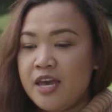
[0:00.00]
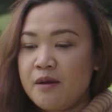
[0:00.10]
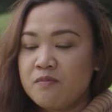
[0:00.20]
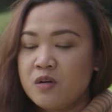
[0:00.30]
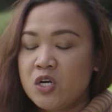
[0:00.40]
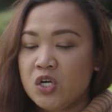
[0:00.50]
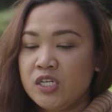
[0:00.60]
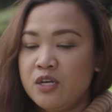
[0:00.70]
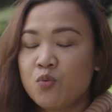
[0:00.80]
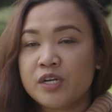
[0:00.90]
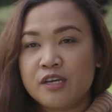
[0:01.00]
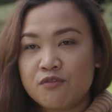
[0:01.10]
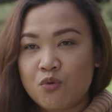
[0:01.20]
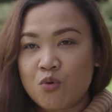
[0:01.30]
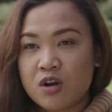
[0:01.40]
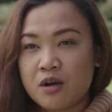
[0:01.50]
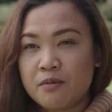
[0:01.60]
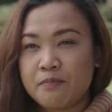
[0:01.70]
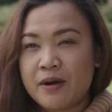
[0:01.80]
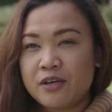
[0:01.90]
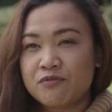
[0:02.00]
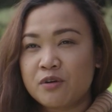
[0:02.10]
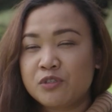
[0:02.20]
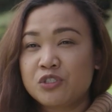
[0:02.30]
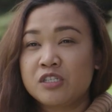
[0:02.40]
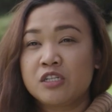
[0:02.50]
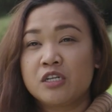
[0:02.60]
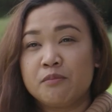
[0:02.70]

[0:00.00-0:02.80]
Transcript: am currently working for a biopharmaceutical